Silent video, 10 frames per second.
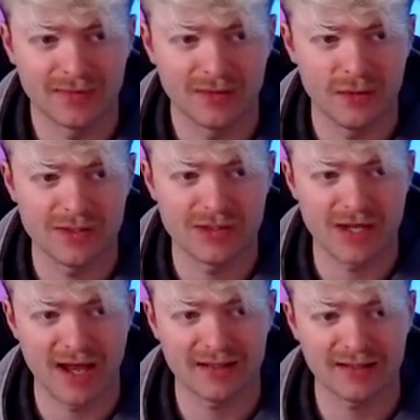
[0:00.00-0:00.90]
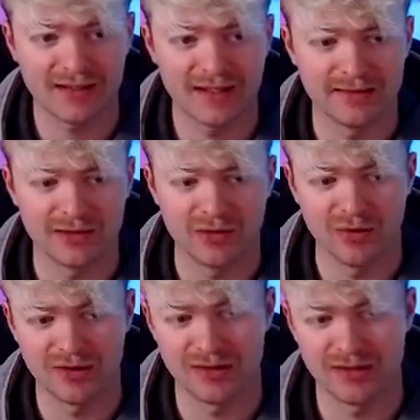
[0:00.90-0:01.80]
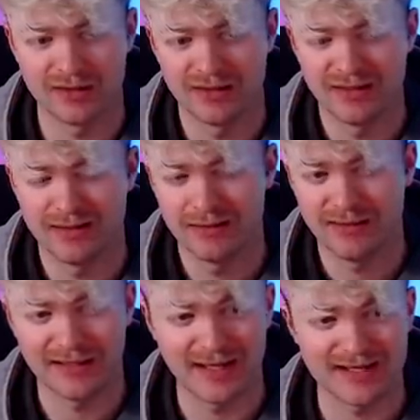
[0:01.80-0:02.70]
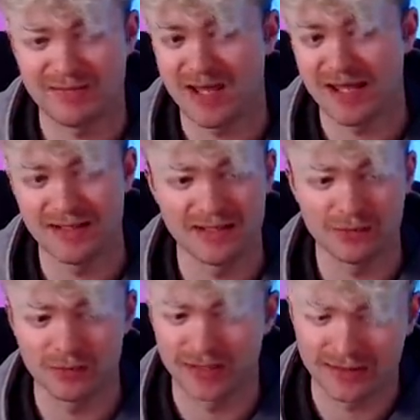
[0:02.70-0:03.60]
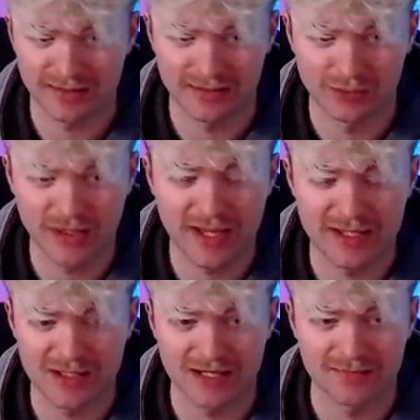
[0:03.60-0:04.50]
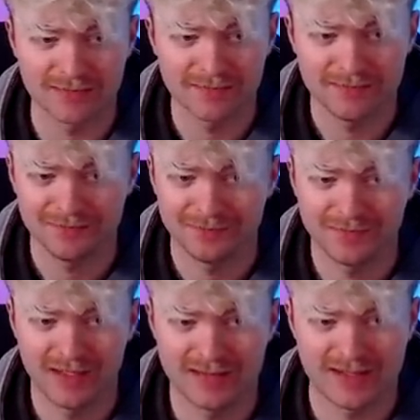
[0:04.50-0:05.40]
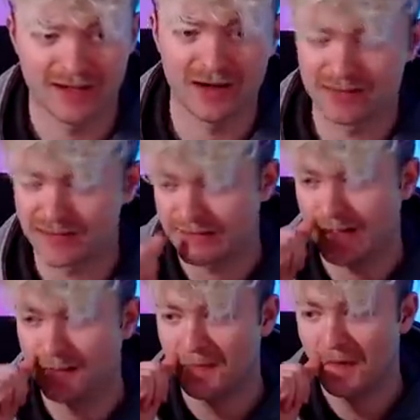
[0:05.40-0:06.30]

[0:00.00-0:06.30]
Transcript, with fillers: Queen check, and in the corner, he gets mated with uh, Rook H8. It's kind of hard to stop.